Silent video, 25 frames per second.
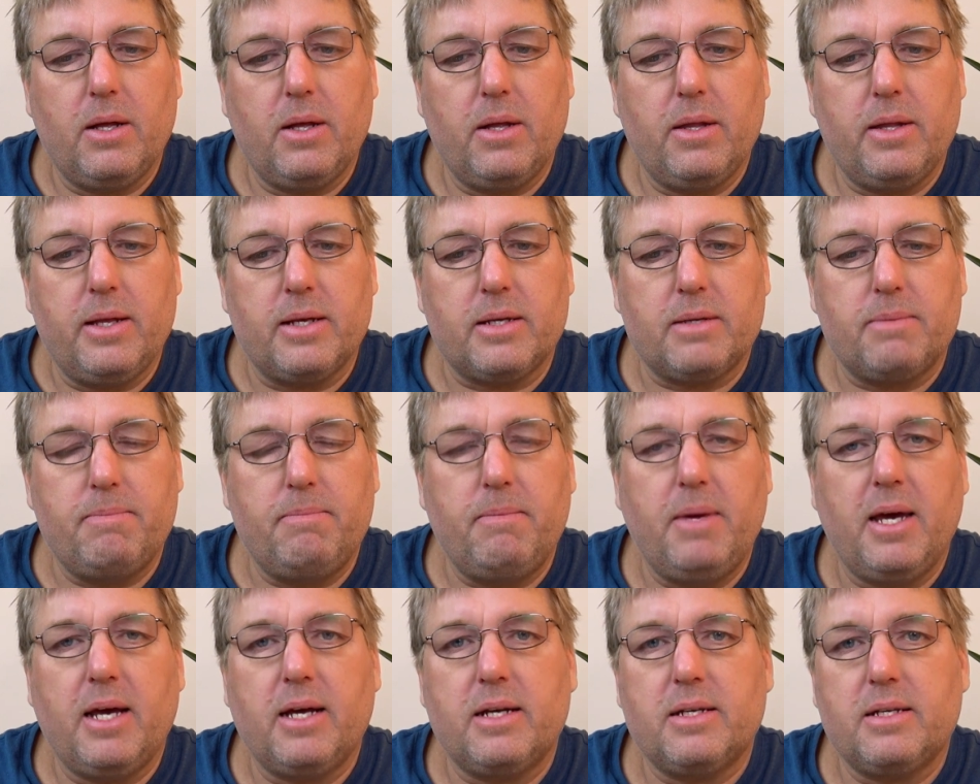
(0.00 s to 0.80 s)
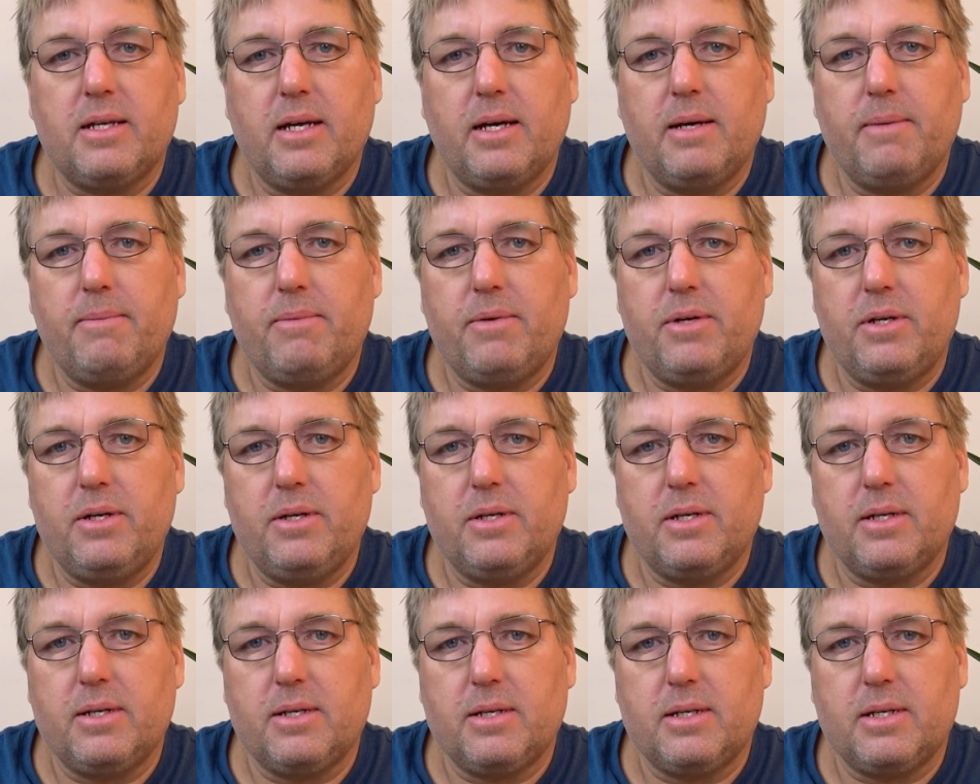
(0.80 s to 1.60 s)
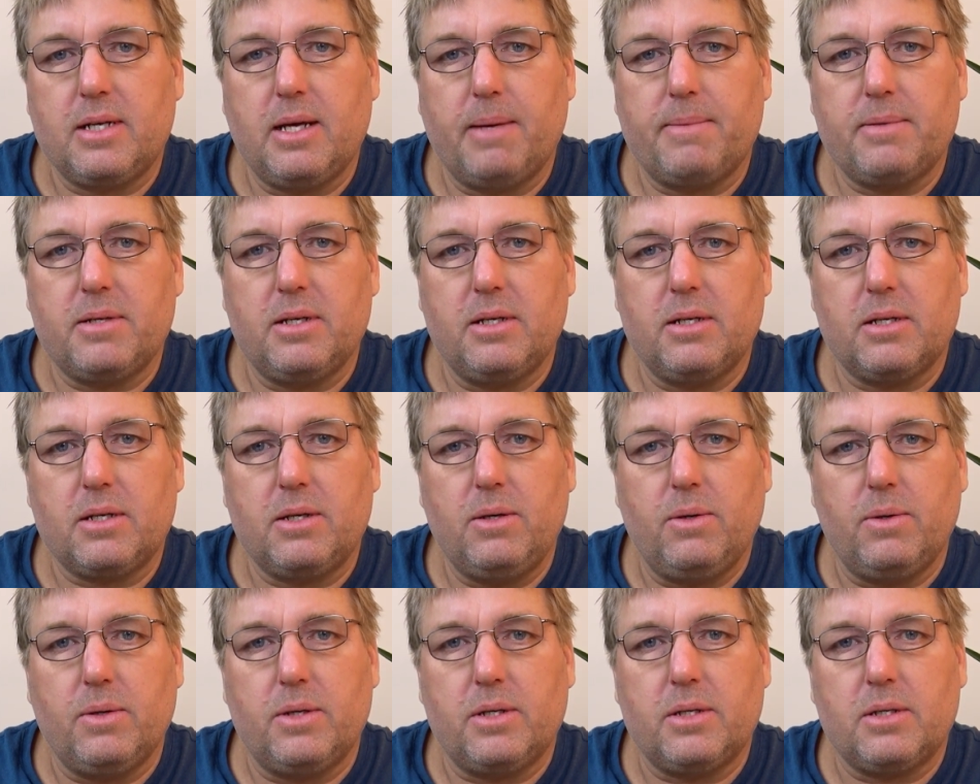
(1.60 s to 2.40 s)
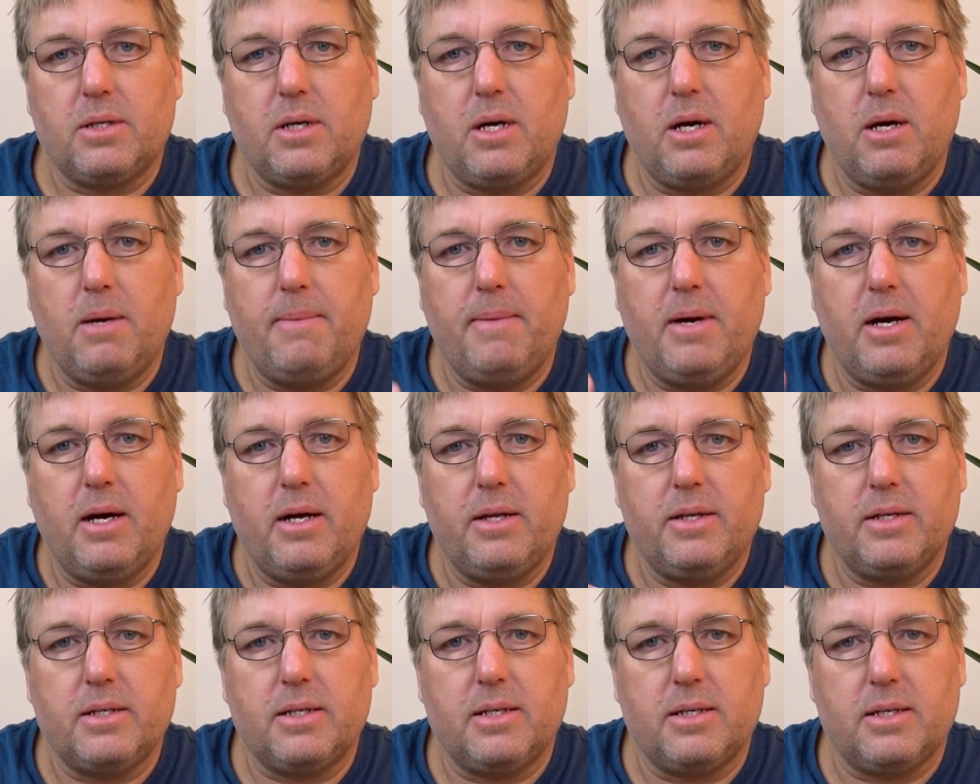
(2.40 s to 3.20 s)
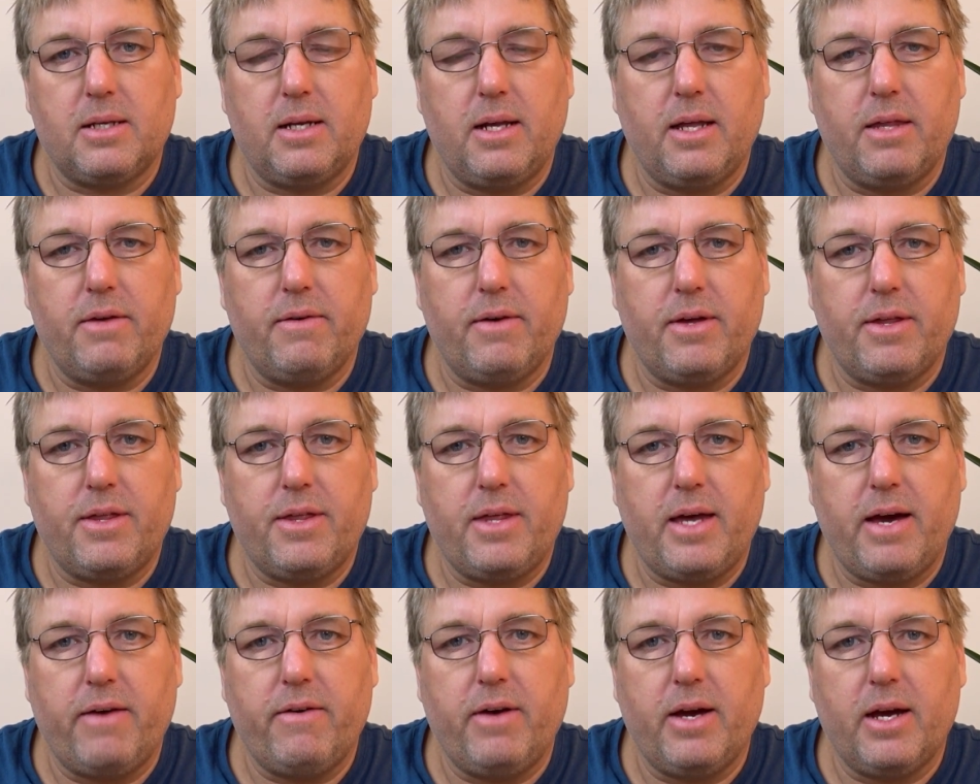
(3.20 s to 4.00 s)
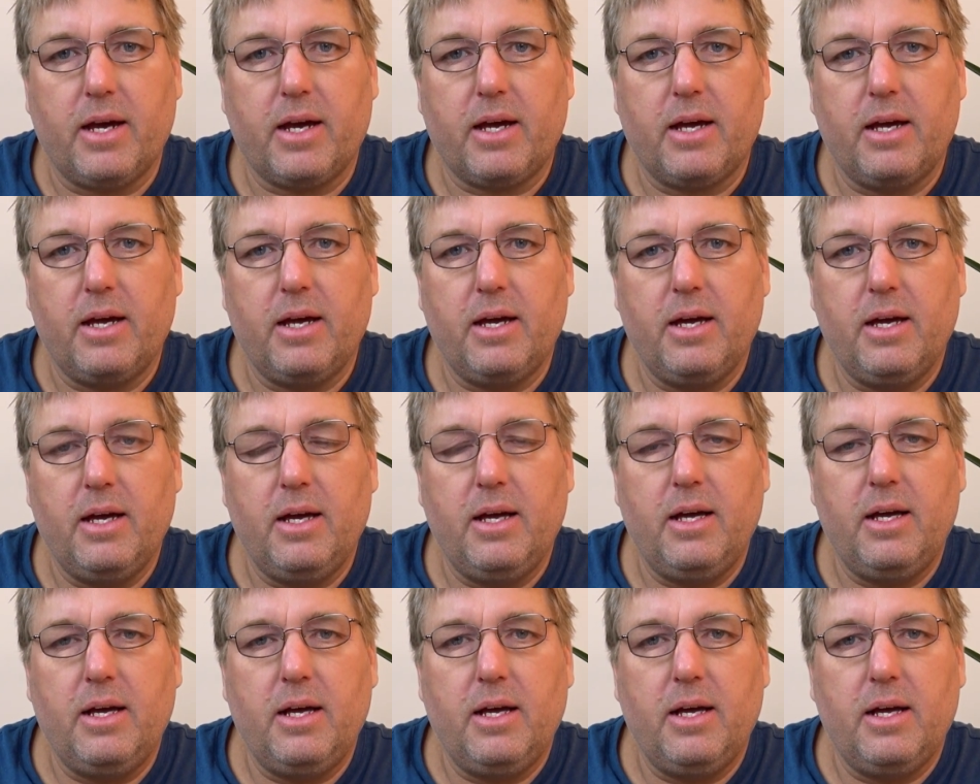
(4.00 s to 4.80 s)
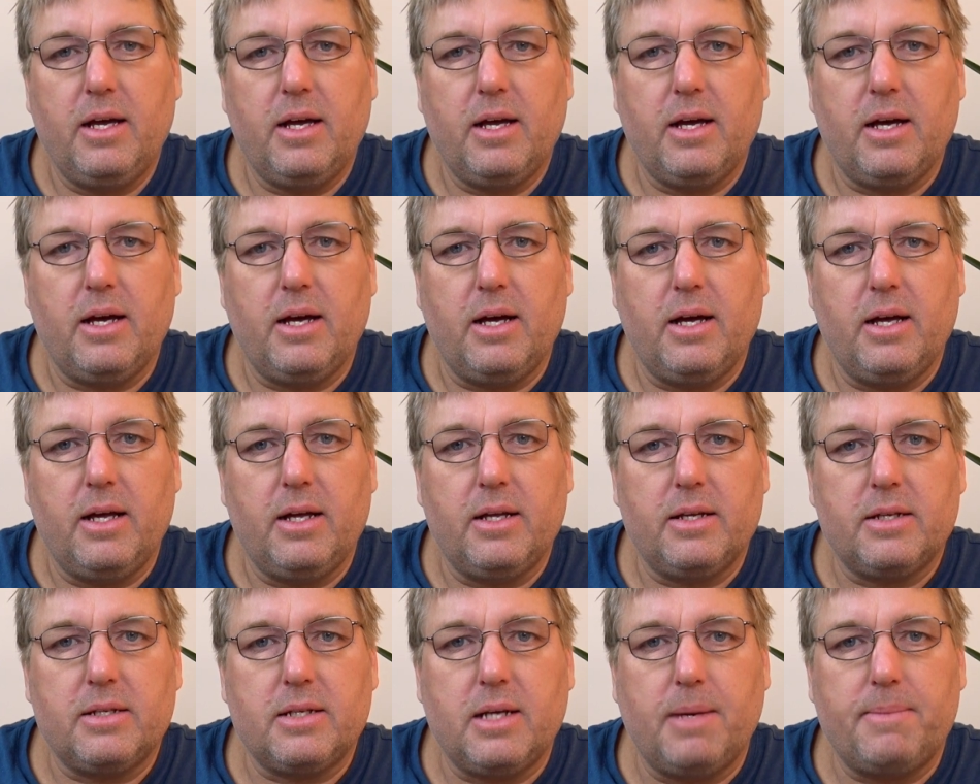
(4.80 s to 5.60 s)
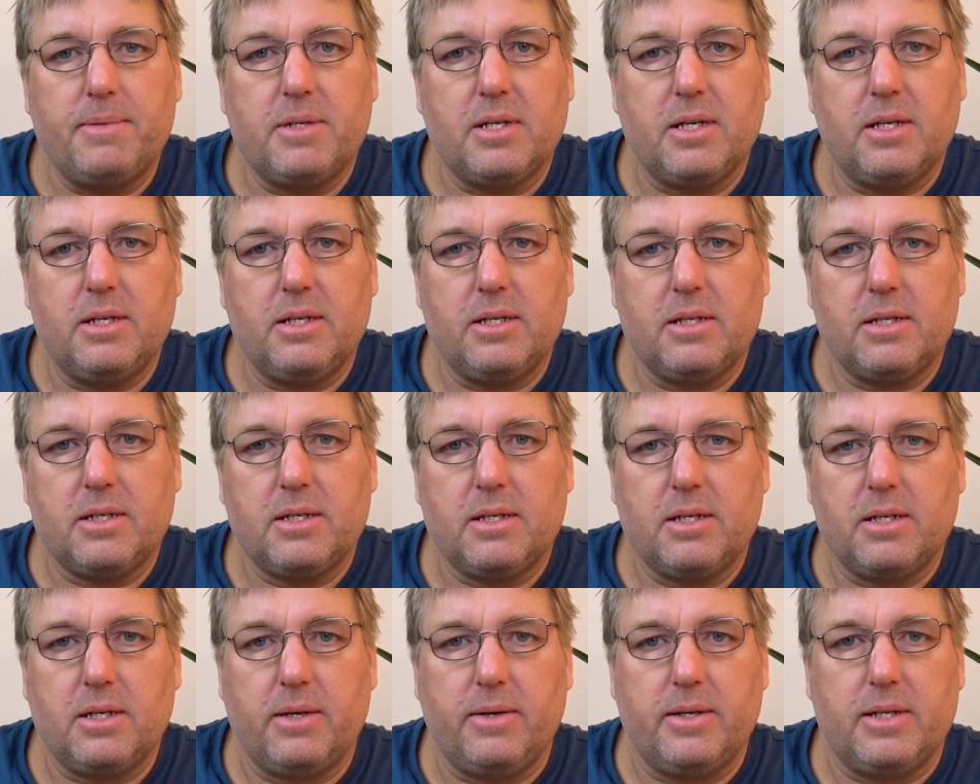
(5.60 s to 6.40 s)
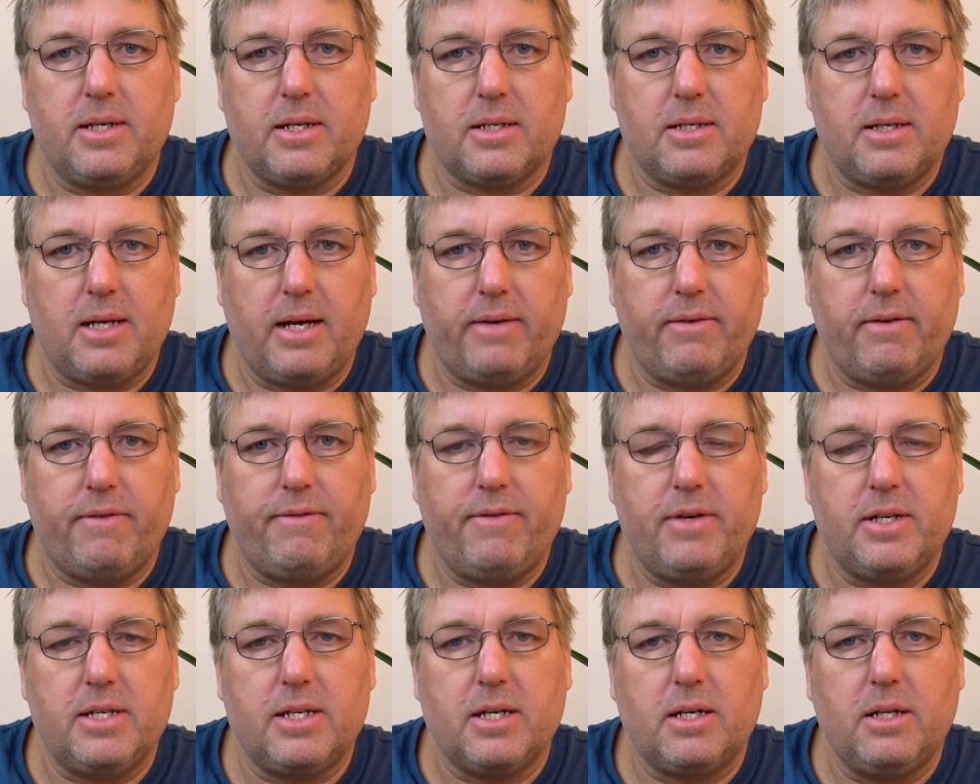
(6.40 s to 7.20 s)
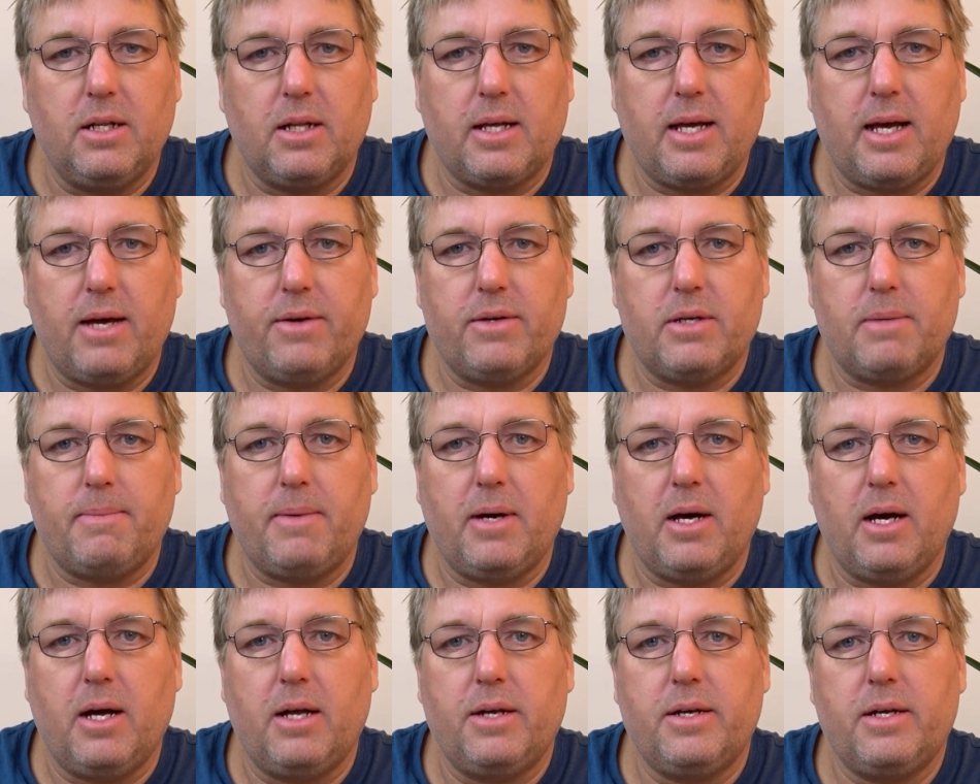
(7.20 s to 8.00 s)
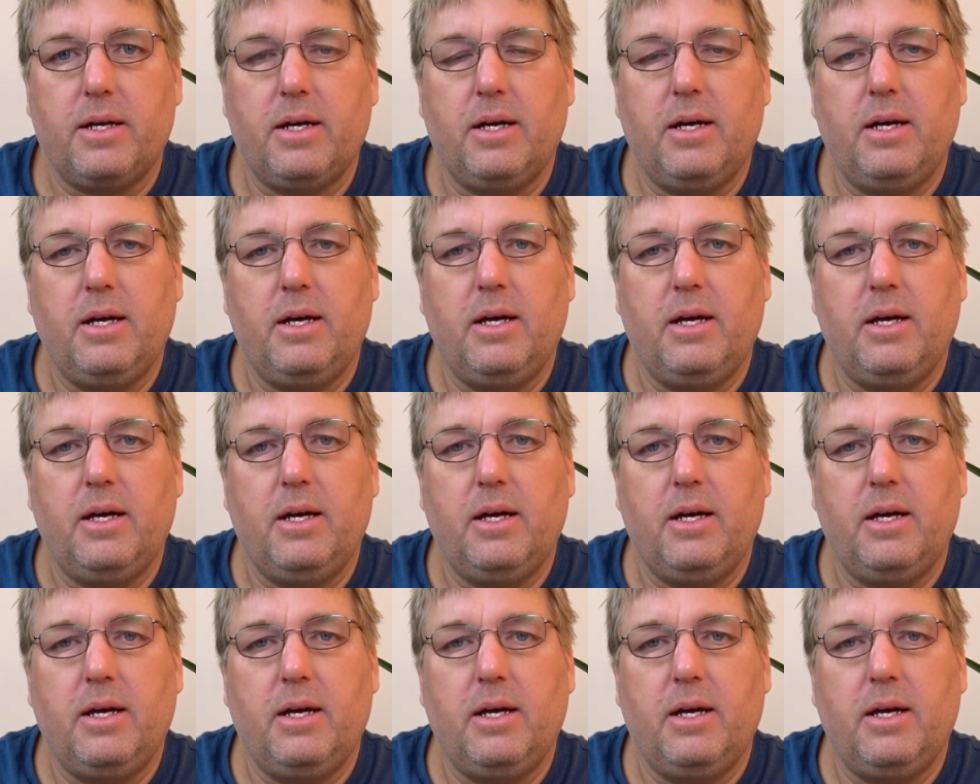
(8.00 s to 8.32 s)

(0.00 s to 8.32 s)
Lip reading: this mixing produces a substance called soma. This is another etheric substance, so it doesn't have a physical counterpart.